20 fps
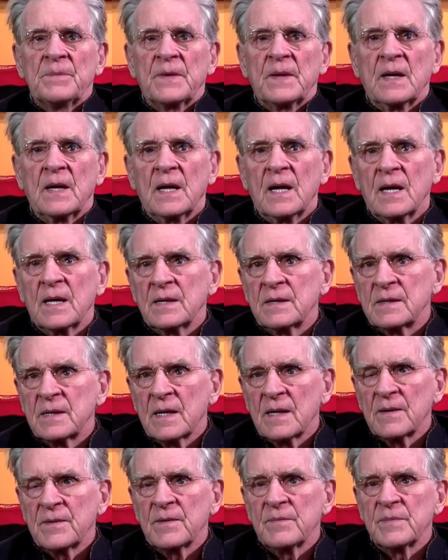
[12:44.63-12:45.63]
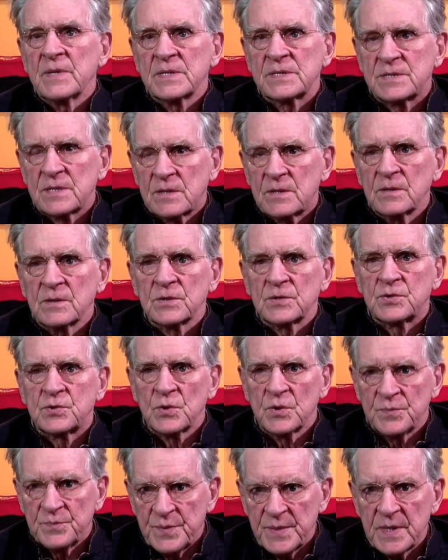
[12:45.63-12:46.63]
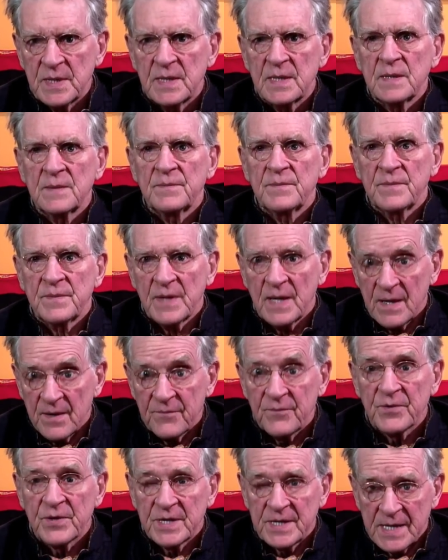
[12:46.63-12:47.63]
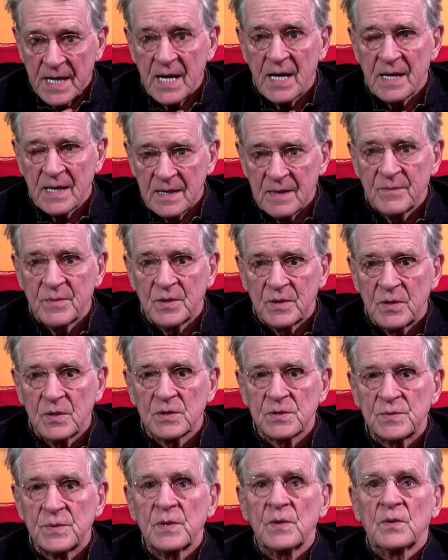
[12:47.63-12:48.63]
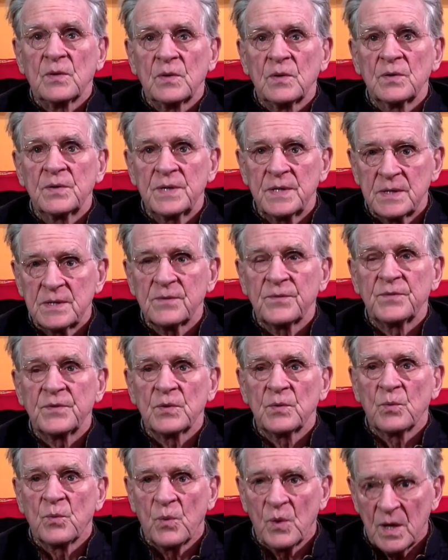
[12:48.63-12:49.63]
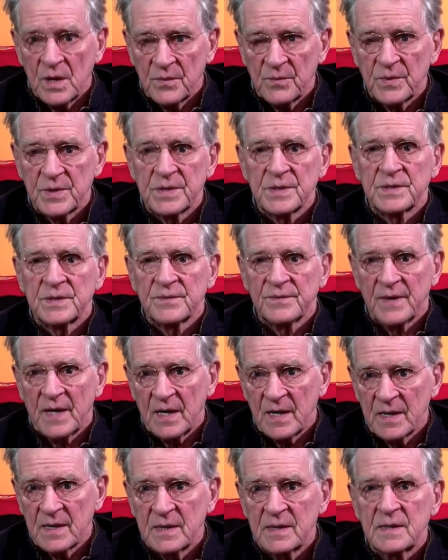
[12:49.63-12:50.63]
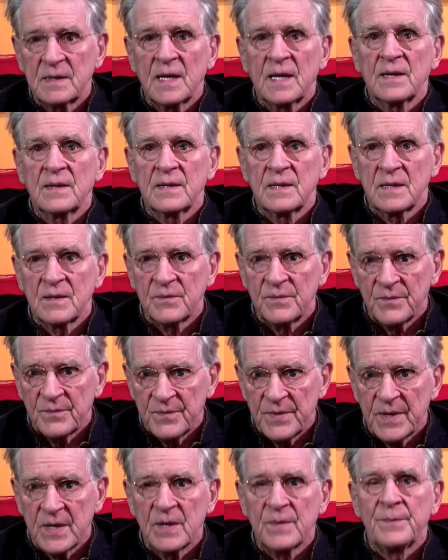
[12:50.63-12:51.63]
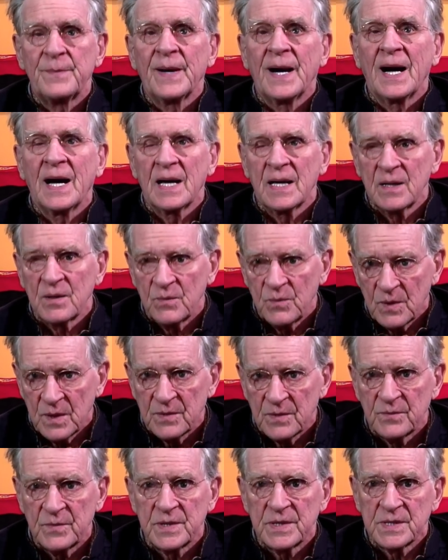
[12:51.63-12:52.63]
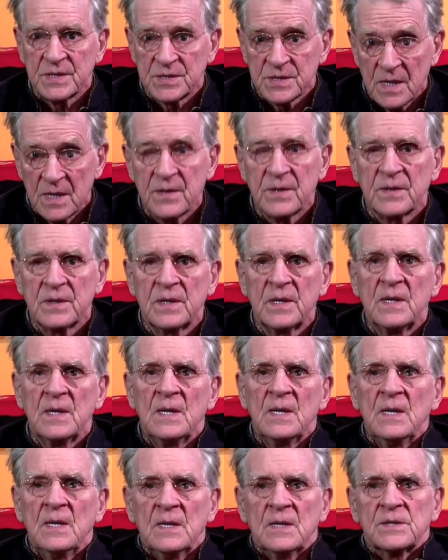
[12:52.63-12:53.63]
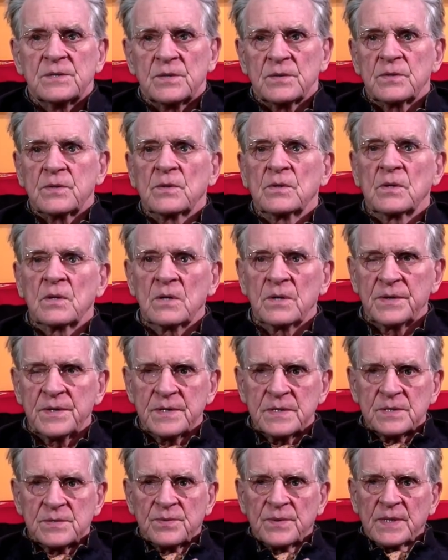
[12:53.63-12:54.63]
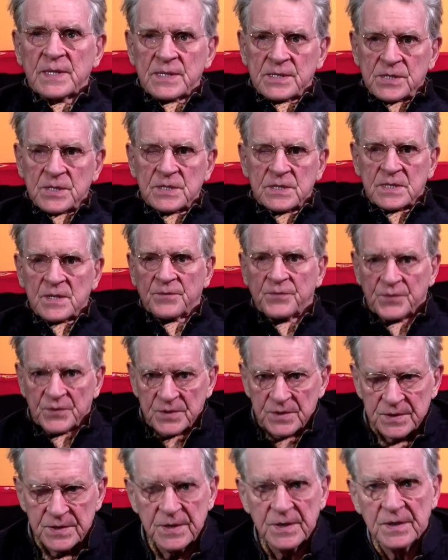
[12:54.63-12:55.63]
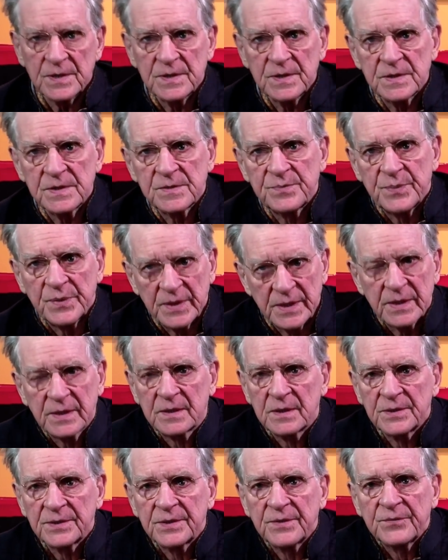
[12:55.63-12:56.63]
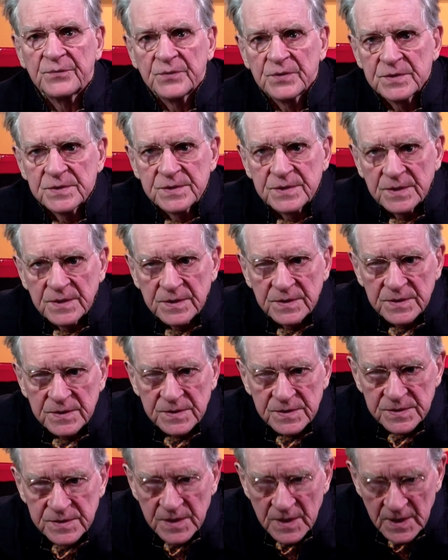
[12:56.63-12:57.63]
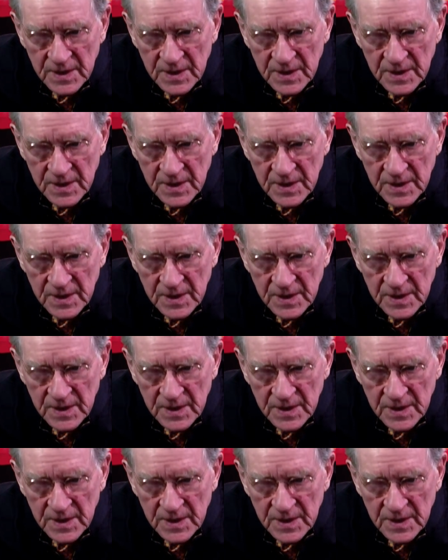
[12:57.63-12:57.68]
And uh, the mystical should be every day, because we all need to feel one with the divine, and there, thereby one with each other. So there are all these religious differences, political differences,